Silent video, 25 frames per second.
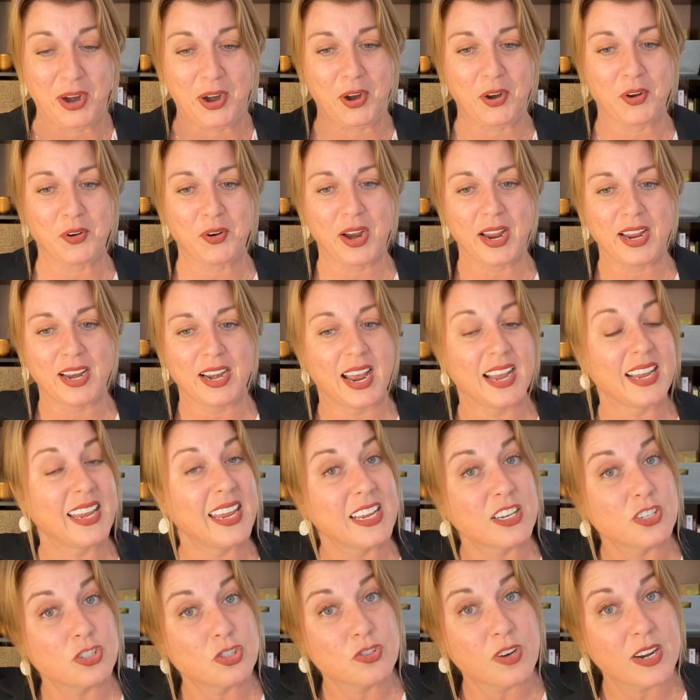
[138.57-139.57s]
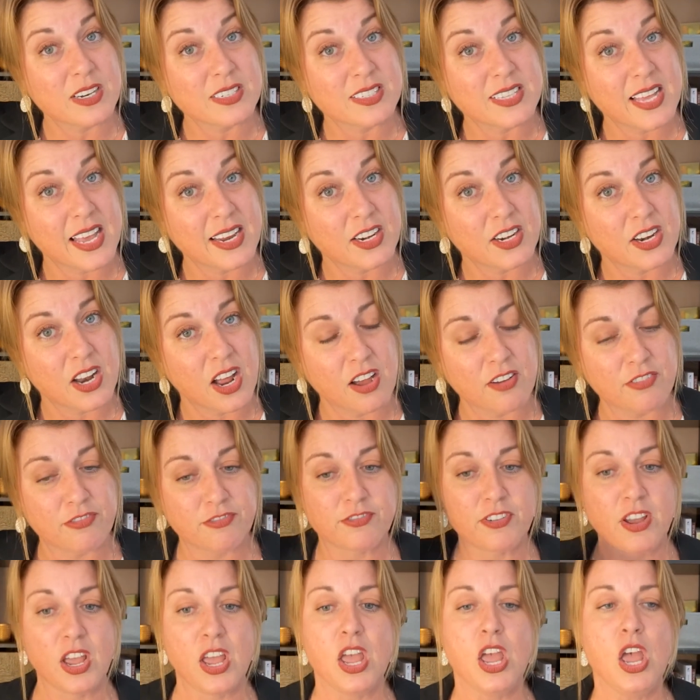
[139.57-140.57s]
right? I can't stress that enough.
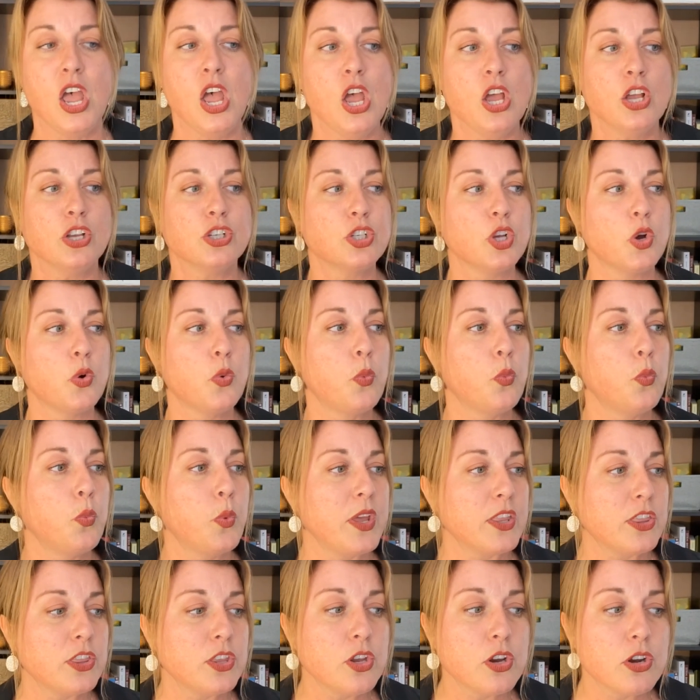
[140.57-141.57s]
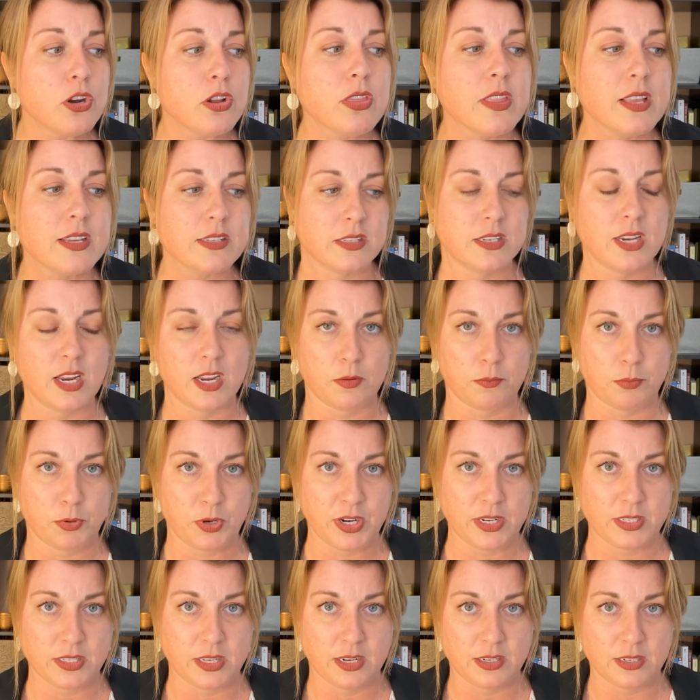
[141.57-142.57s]
So with your listing
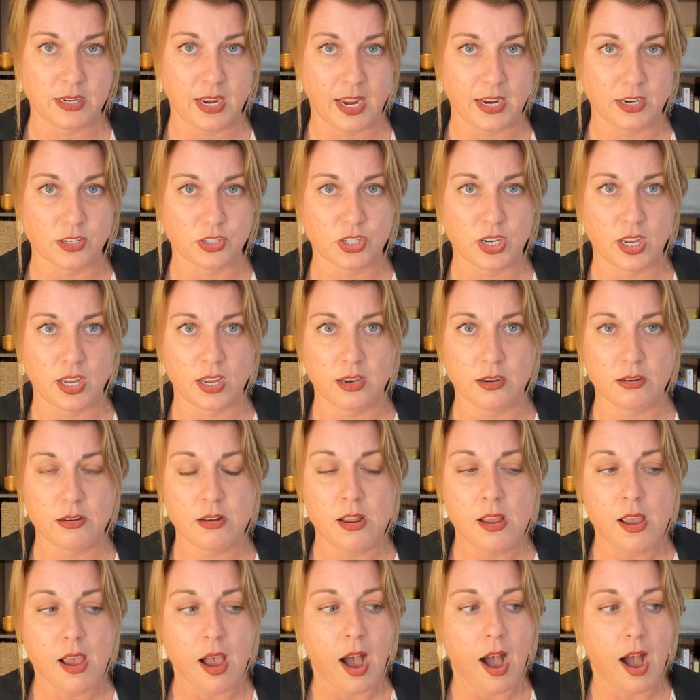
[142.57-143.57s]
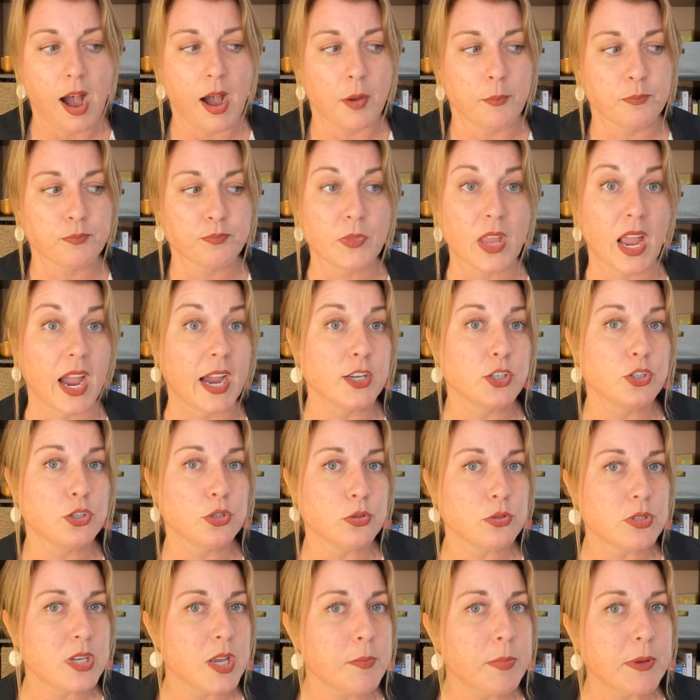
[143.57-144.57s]
presentation, I
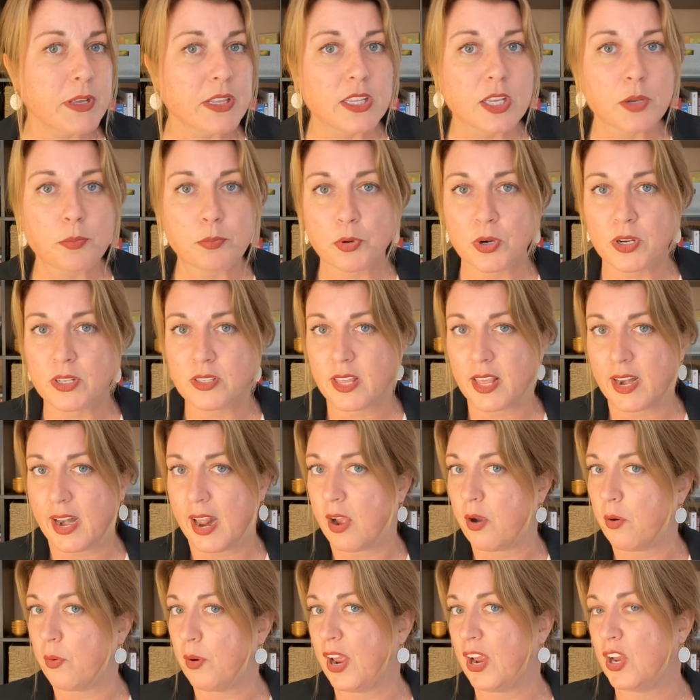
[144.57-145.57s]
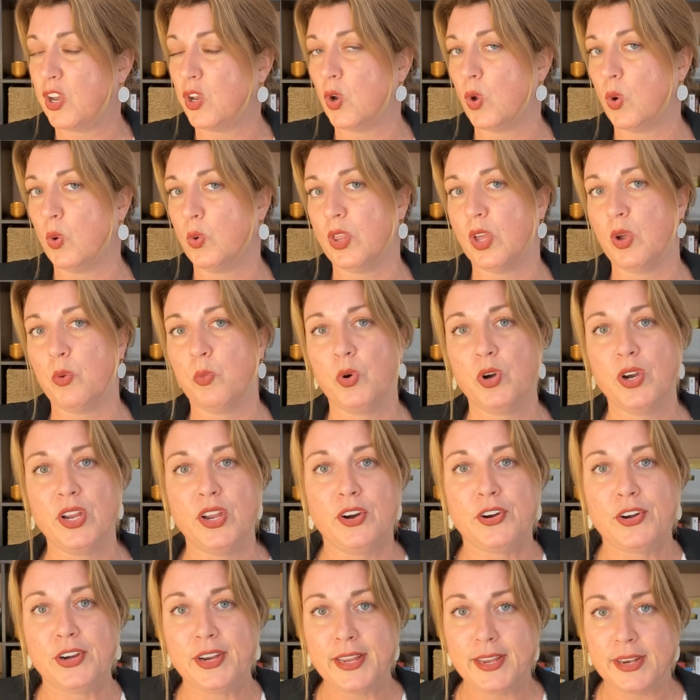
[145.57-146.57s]
do typically print that out. I know that
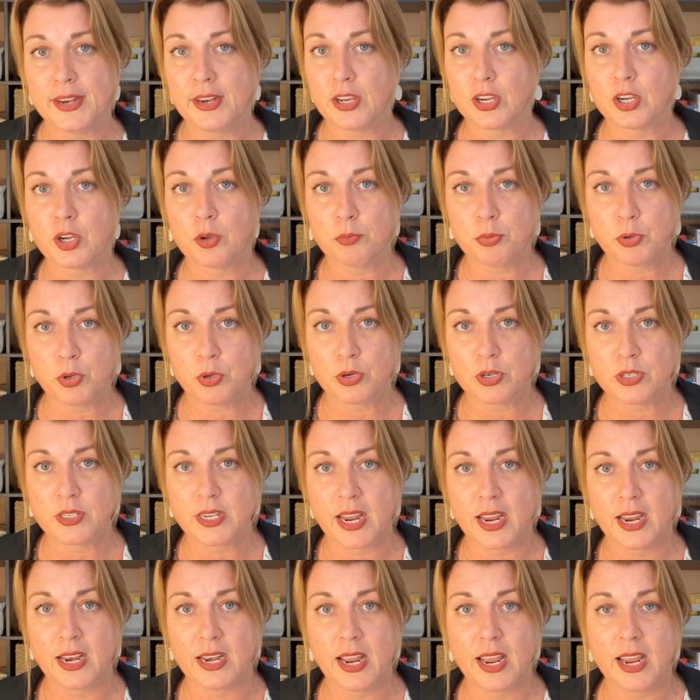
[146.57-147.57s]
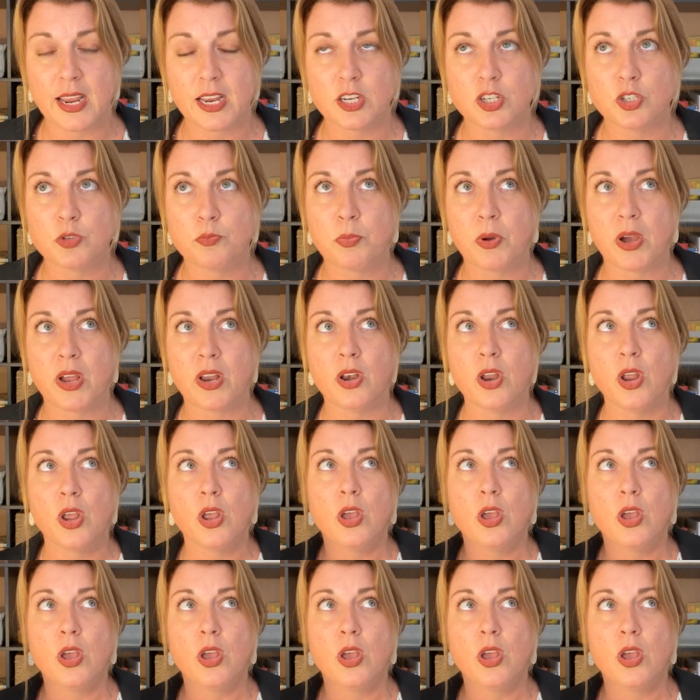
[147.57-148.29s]
we're in a computer day and age, but